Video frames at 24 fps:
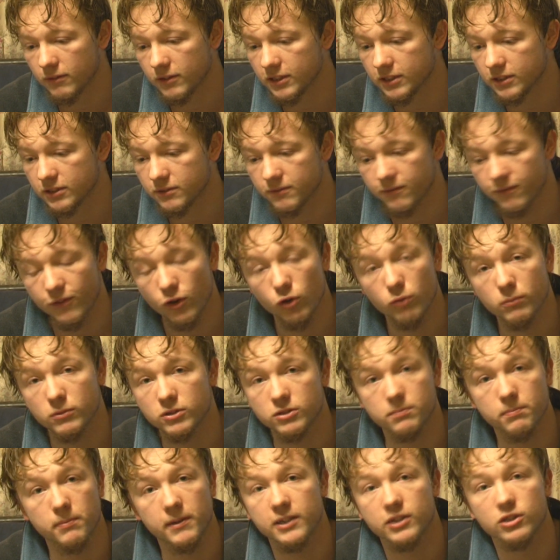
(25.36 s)
this film
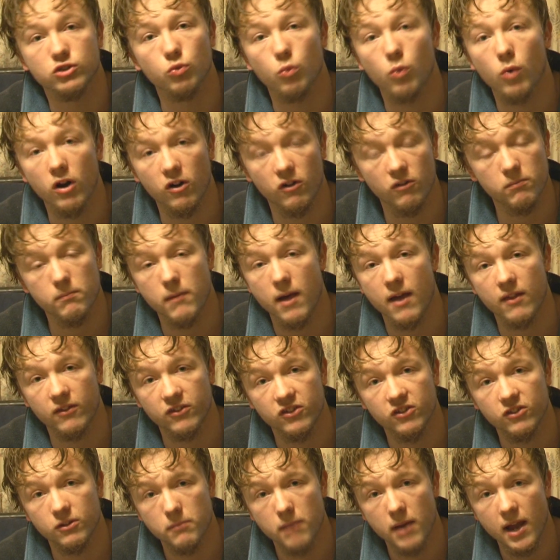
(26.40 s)
has been 12
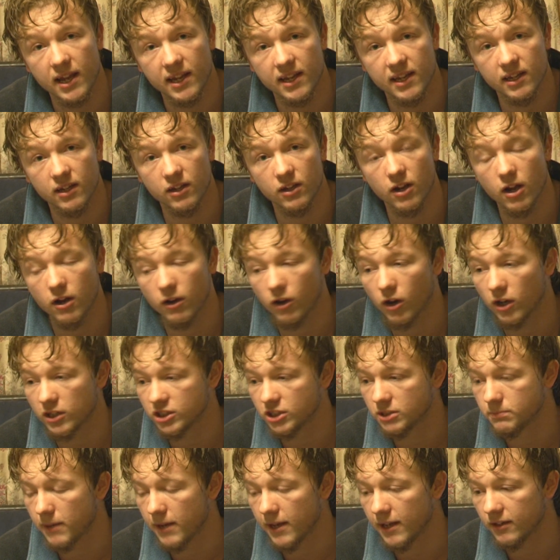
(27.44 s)
months in the making. You know, I
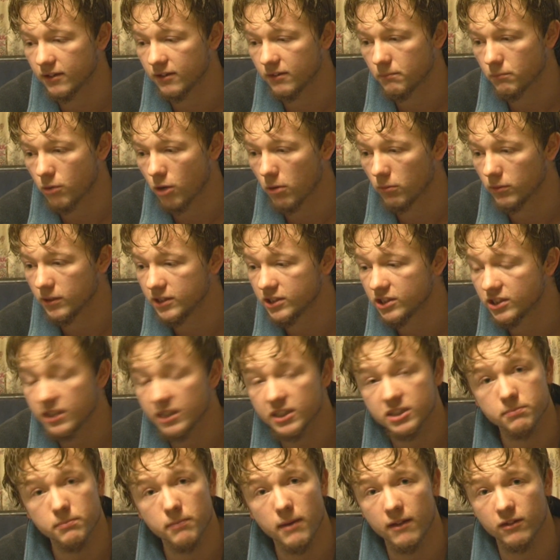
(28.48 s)
spent probably
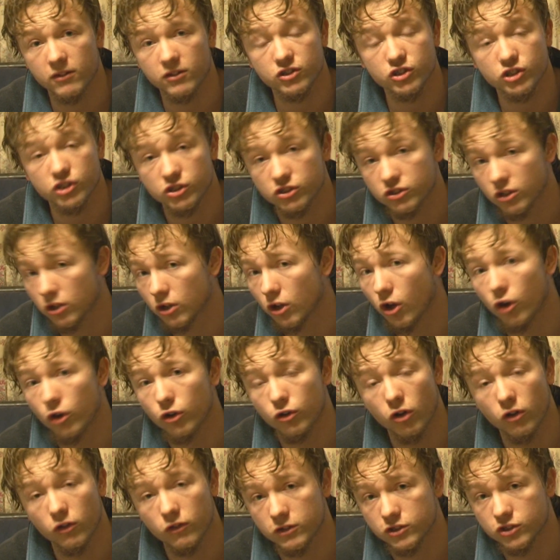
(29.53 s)
6 months just
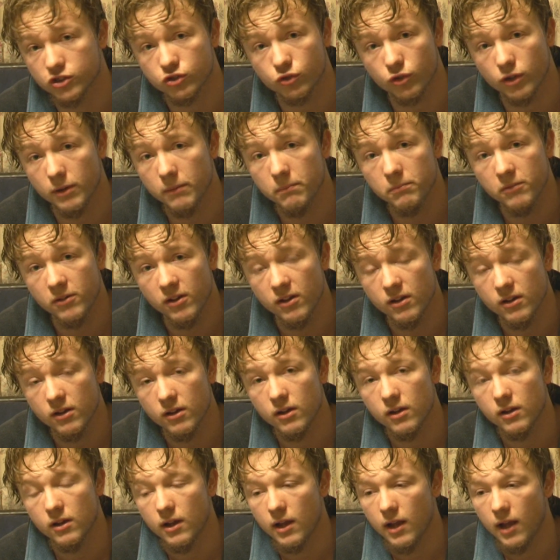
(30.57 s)
alone on the script,
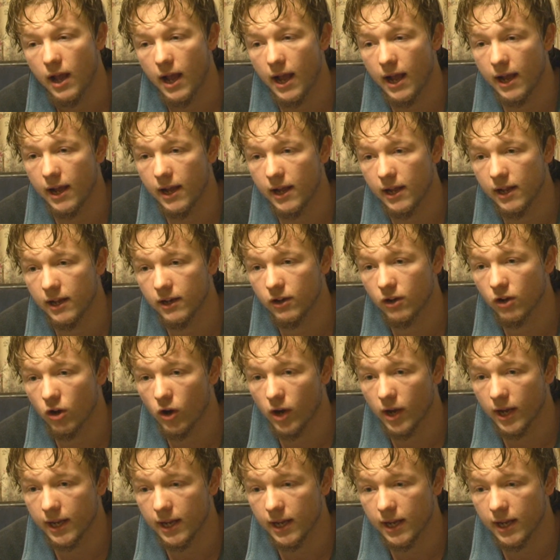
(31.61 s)
and